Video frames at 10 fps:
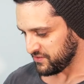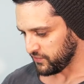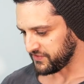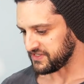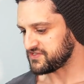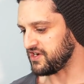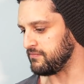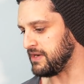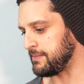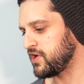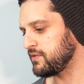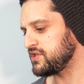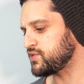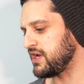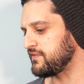All things Tom, I'm
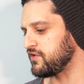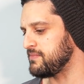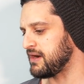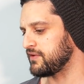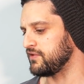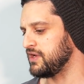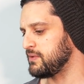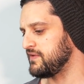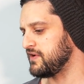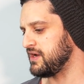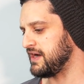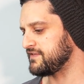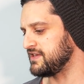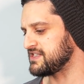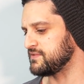currently training for a marathon, however,
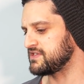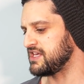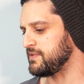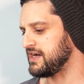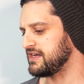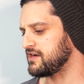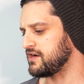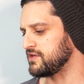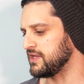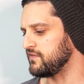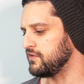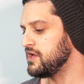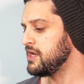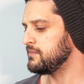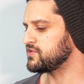after this I want to keep a high cardio level,
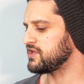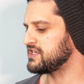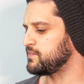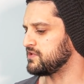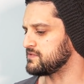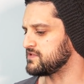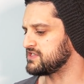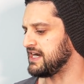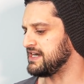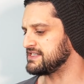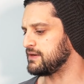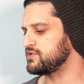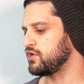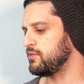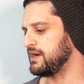but try to put on some size. How would
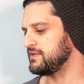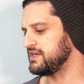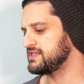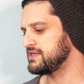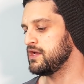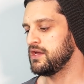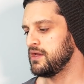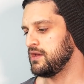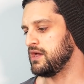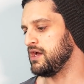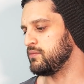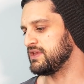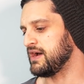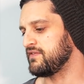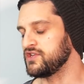you go about this? um,
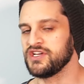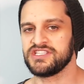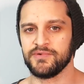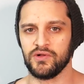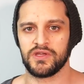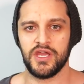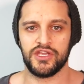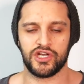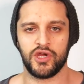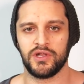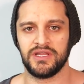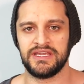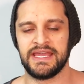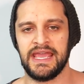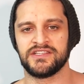without having a dirty bulk. You've got to go on a
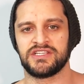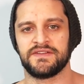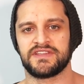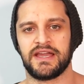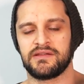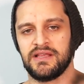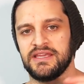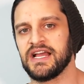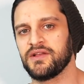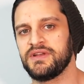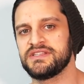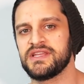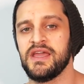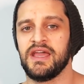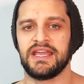lean gain, so you have to calculate your calories.
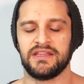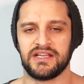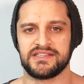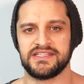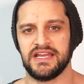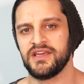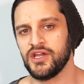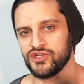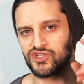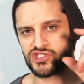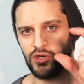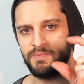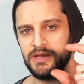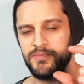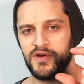Again, like I said, just go a
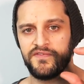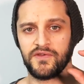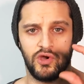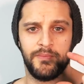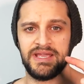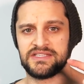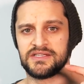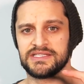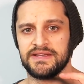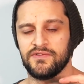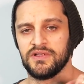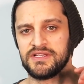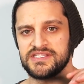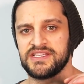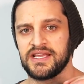bit above your maintenance level
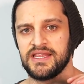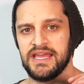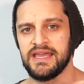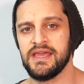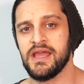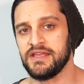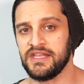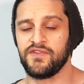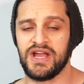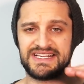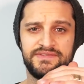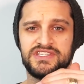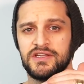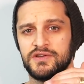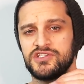and stick there. And then if your
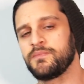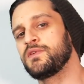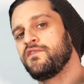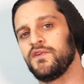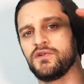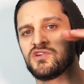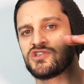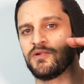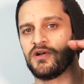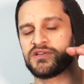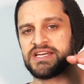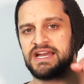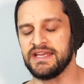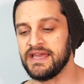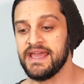activity goes up, your food goes up
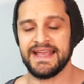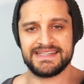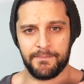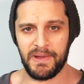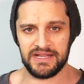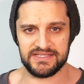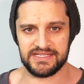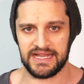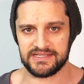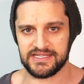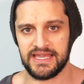alongside it. It's a balancing act.